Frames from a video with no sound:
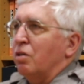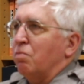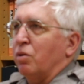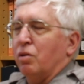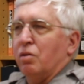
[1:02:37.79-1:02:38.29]

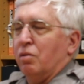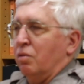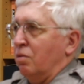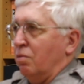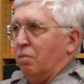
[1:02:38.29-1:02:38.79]
But
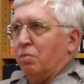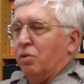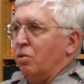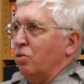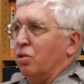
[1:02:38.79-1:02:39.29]
I mean,
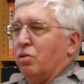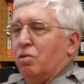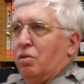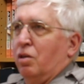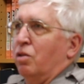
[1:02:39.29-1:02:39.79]
they're just
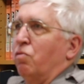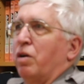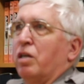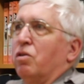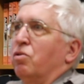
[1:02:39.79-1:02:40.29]
in the
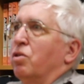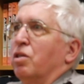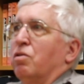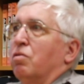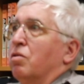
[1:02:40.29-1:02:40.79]
records. You
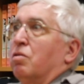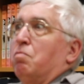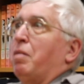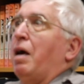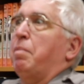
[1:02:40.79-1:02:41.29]
can
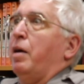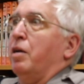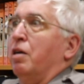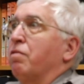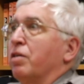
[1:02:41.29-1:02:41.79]
map out
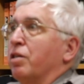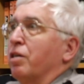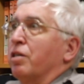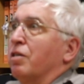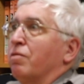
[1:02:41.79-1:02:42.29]
everything.